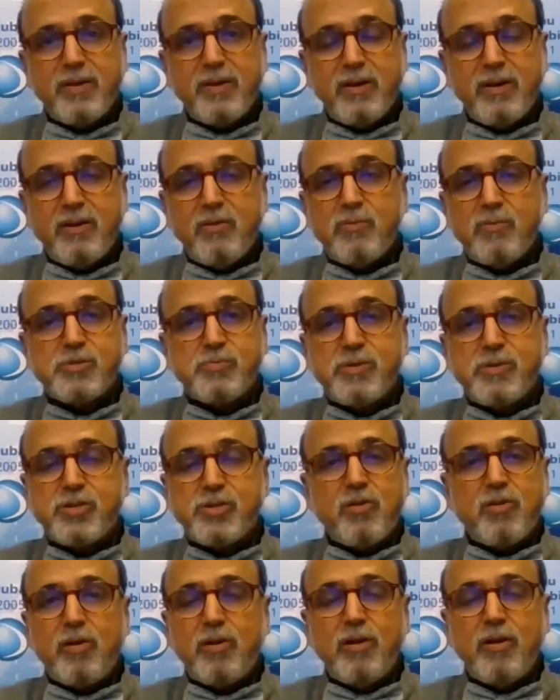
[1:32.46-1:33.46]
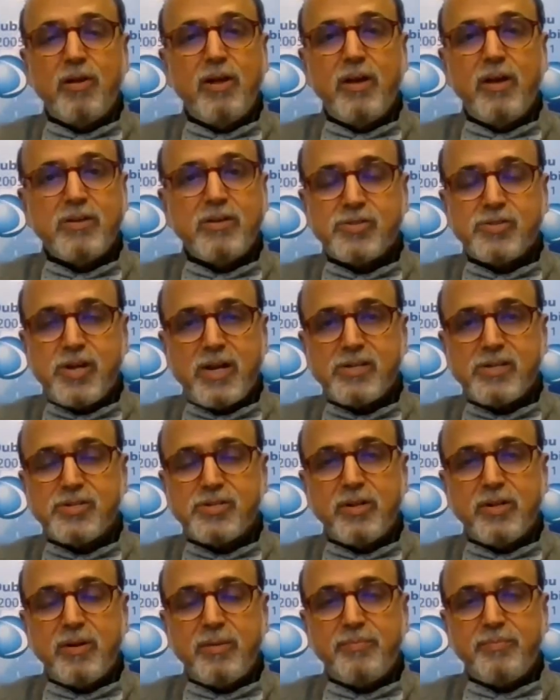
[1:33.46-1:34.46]
Investments are all
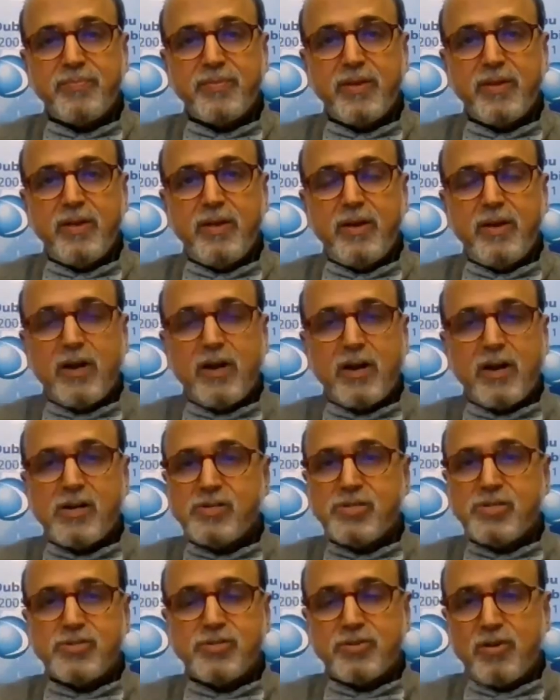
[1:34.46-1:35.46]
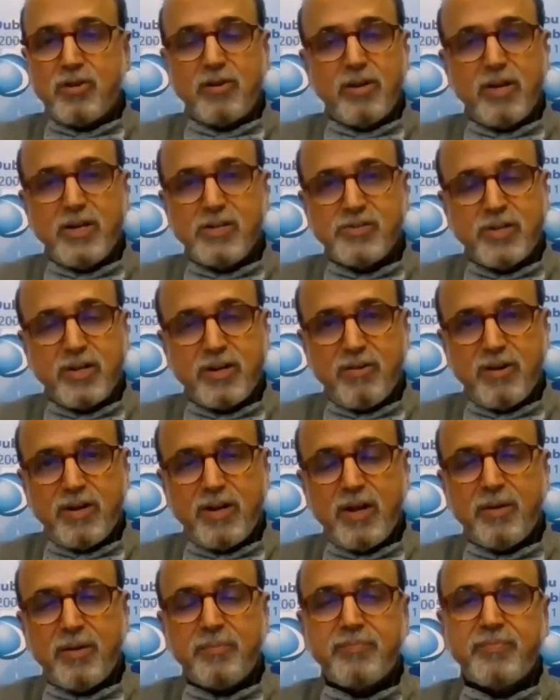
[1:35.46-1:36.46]
standstill. Currencies are all
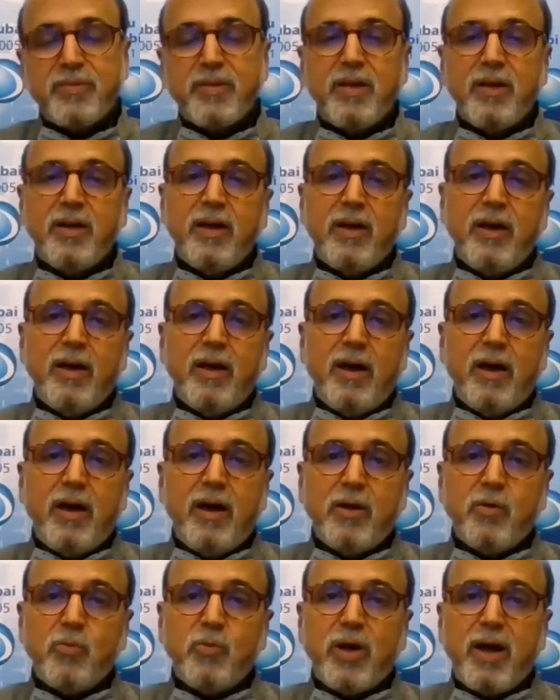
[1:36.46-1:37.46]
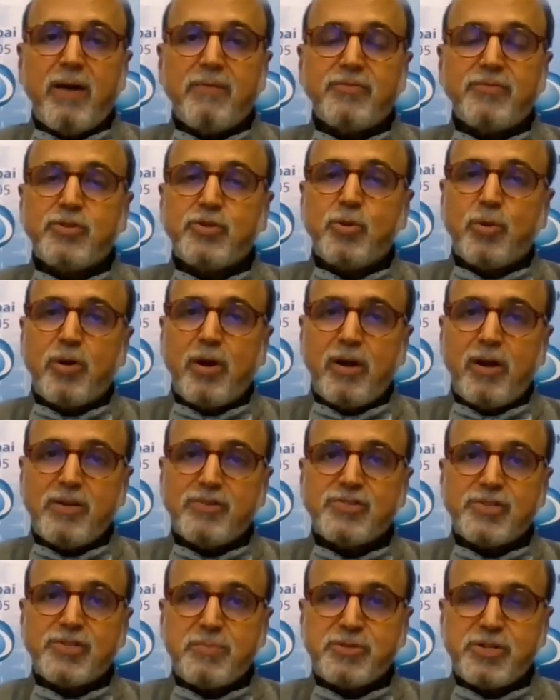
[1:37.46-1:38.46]
decelerating. And we have total
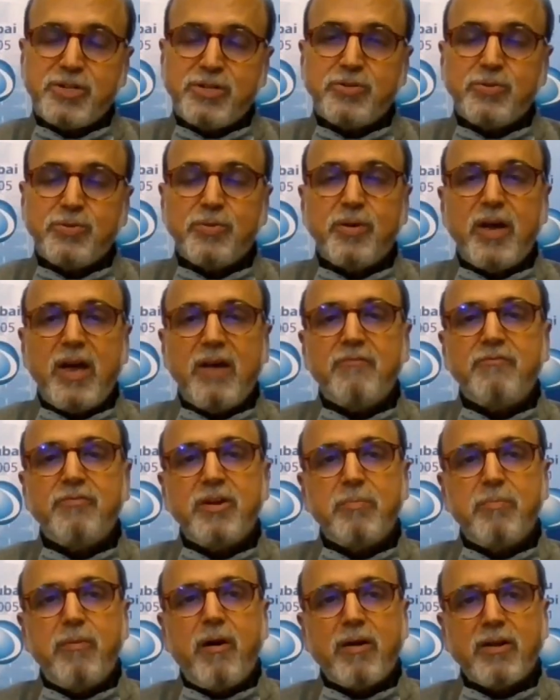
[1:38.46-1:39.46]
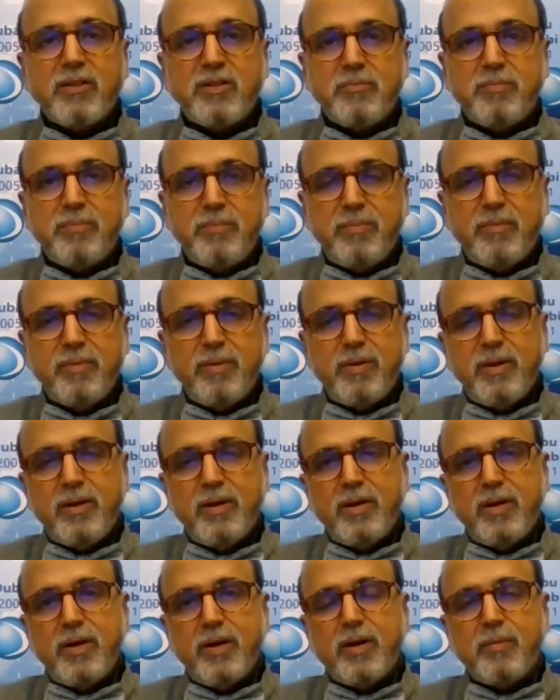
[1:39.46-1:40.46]
disruption to every part of the
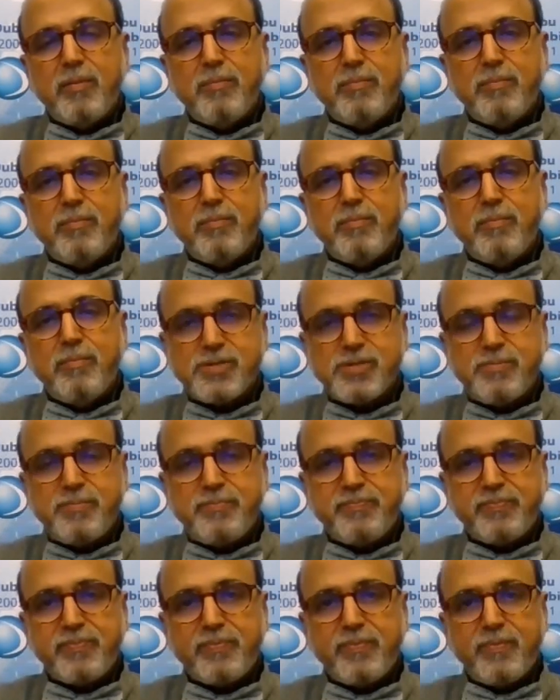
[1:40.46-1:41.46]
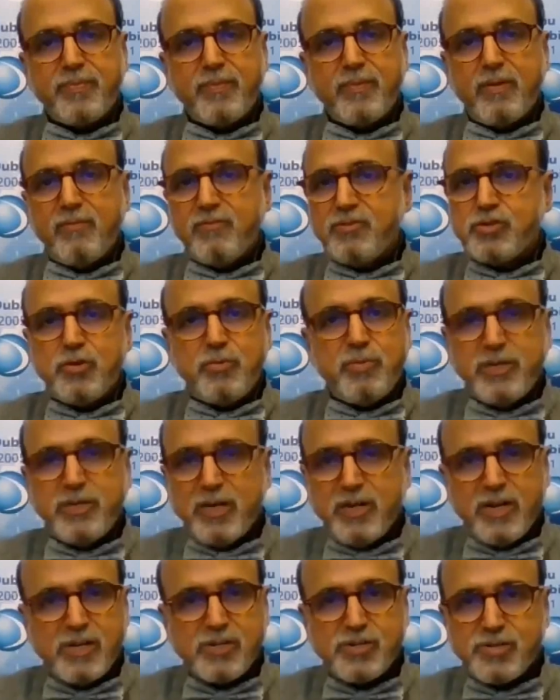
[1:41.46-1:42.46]
business, which will be the
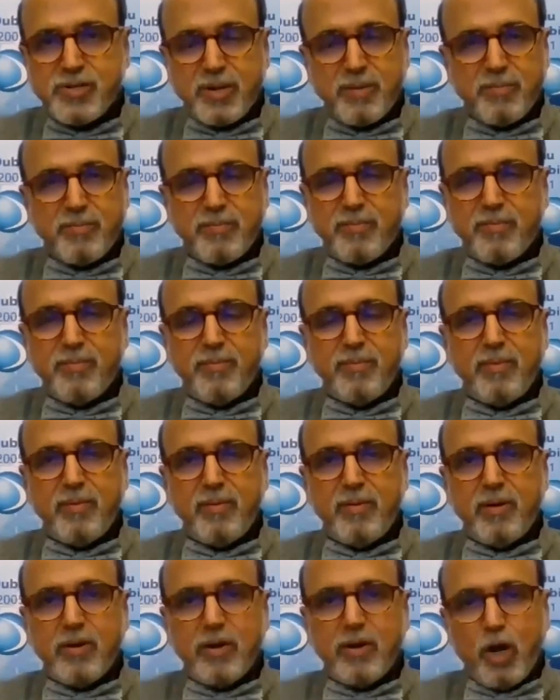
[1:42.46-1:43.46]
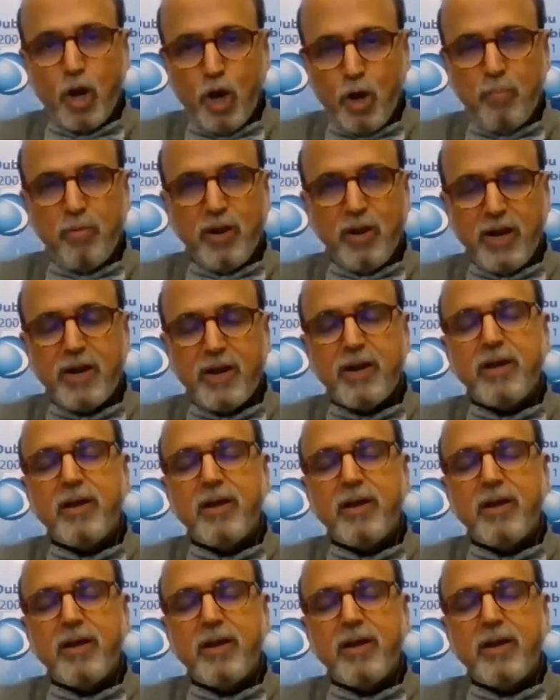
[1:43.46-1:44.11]
industry. Globally,